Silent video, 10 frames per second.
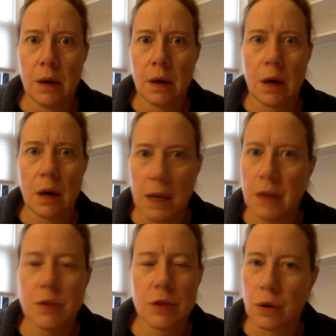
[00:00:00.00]
come
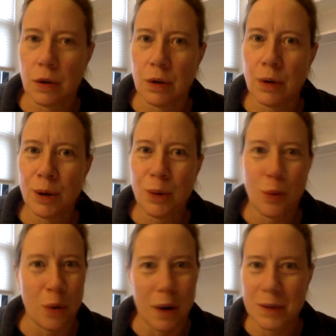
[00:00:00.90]
Easter
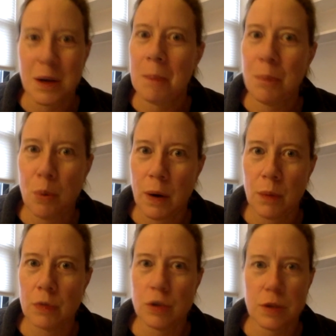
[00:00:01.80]
or at some point
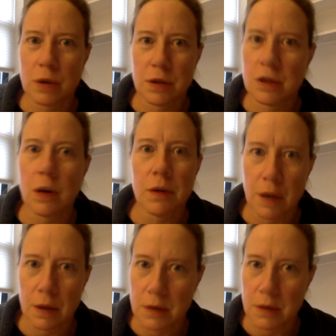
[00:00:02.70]
we're just going to start
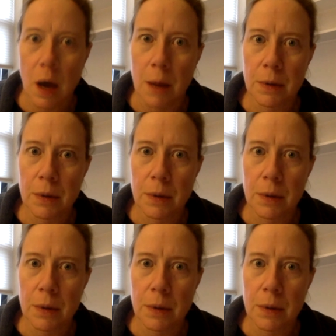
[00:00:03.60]
things up